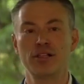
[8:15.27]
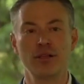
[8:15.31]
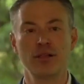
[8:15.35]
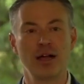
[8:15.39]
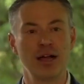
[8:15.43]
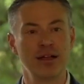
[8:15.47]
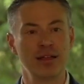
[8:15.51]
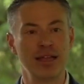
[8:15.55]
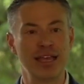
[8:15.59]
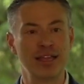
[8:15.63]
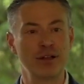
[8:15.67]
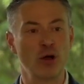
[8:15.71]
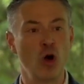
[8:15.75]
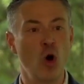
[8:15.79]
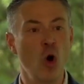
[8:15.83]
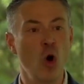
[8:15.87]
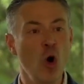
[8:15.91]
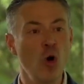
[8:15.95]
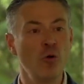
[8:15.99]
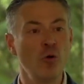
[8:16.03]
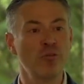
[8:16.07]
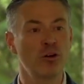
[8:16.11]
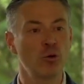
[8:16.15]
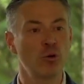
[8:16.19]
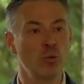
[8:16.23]
an
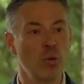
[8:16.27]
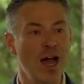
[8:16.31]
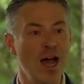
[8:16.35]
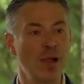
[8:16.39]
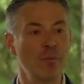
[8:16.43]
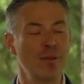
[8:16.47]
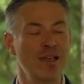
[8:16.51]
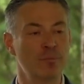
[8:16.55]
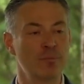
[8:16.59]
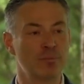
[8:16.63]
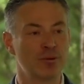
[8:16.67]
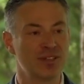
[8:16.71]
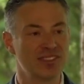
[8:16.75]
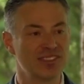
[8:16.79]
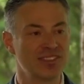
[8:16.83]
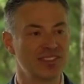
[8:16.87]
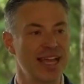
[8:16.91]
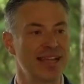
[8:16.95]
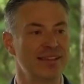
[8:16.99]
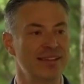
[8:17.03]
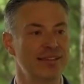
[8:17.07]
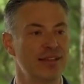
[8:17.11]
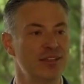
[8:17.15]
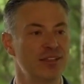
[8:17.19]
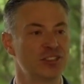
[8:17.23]
overwhelming
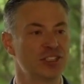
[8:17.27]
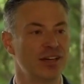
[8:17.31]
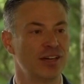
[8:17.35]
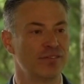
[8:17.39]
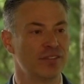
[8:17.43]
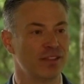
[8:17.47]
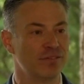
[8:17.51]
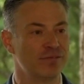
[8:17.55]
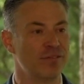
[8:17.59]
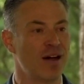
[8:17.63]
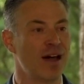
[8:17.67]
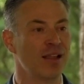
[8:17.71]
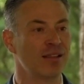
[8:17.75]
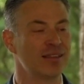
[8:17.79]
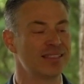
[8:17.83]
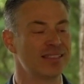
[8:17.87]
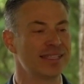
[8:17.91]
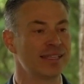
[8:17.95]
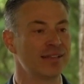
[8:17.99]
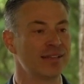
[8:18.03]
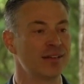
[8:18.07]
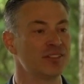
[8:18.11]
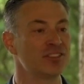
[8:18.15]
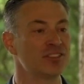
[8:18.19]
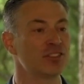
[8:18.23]
percentage of the
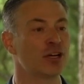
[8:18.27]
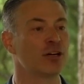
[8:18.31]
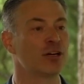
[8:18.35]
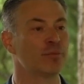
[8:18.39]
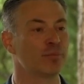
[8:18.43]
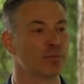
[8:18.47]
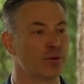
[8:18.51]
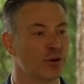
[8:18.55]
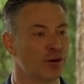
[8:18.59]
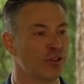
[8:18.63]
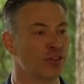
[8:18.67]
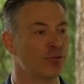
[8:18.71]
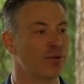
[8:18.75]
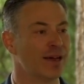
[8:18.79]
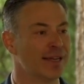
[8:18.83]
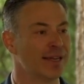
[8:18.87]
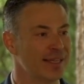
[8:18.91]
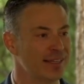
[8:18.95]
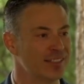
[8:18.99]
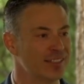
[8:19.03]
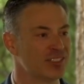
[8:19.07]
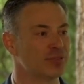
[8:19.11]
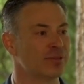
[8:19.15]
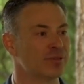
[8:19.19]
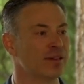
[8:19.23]
volunteers are Birthright
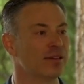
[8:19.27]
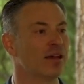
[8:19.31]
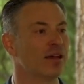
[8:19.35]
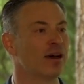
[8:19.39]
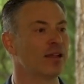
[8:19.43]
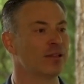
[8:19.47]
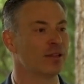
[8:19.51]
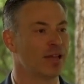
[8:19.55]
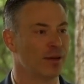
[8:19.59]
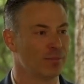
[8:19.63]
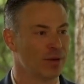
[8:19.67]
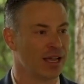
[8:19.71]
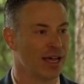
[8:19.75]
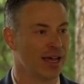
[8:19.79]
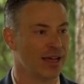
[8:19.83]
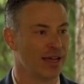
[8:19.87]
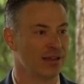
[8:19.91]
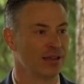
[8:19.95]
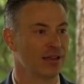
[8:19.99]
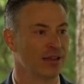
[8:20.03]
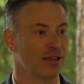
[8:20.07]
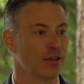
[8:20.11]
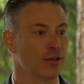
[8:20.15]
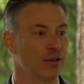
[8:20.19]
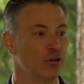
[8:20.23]
Israel alumni
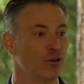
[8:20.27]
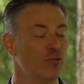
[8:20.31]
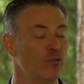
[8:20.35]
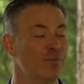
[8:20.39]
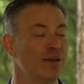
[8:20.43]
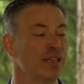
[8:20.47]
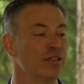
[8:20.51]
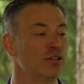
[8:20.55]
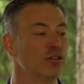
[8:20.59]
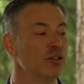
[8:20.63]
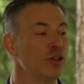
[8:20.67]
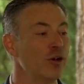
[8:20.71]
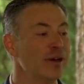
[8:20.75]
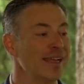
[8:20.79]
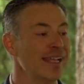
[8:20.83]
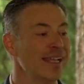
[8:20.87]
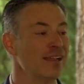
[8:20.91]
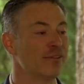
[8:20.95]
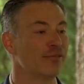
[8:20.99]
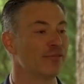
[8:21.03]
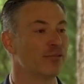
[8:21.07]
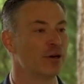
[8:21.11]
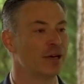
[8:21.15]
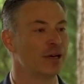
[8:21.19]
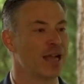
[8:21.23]
who've been looking
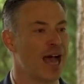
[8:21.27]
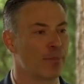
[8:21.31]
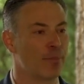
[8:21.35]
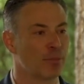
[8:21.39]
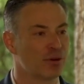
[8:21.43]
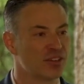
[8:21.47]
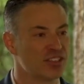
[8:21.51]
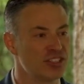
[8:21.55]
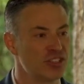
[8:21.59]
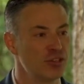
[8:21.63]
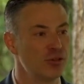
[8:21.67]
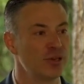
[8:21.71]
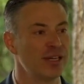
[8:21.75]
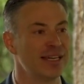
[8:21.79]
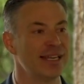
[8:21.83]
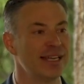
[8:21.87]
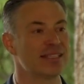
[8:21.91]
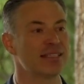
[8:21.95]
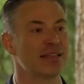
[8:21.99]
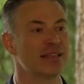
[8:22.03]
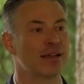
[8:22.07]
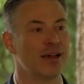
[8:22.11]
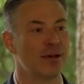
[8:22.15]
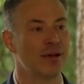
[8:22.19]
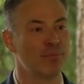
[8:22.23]
for an opportunity
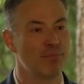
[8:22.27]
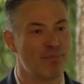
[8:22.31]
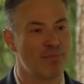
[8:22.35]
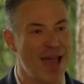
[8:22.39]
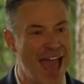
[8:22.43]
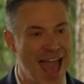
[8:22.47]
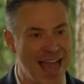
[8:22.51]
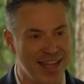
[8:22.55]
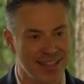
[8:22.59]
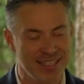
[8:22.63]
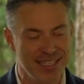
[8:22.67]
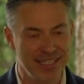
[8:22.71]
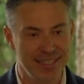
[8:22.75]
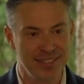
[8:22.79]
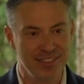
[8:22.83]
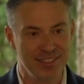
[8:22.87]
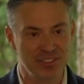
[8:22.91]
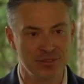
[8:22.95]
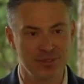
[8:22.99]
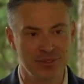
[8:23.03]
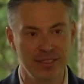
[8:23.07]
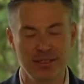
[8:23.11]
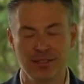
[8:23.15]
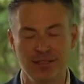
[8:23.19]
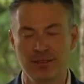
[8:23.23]
to come back to
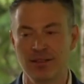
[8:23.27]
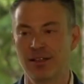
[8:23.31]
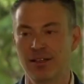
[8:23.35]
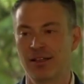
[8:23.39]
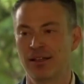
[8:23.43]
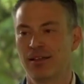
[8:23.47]
Israel